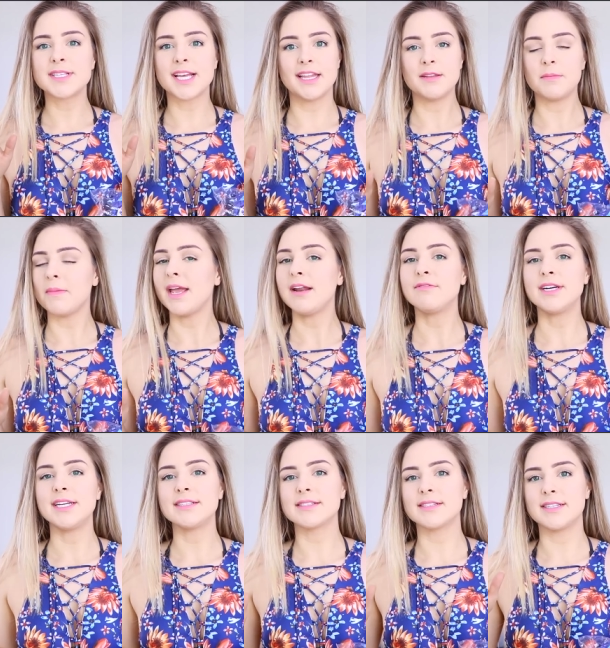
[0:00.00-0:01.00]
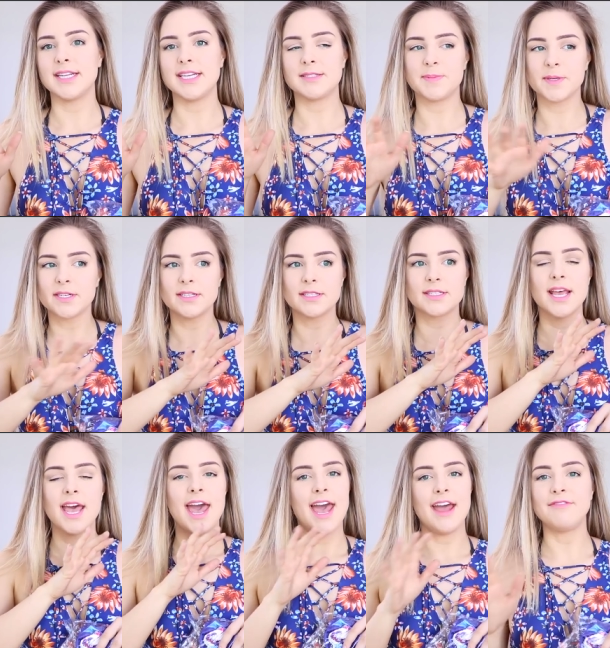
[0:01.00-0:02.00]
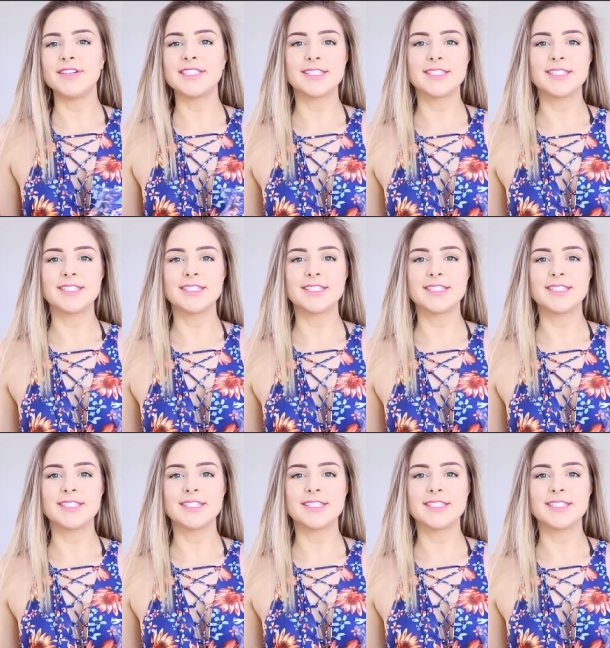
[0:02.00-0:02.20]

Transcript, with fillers: and the main reason is because every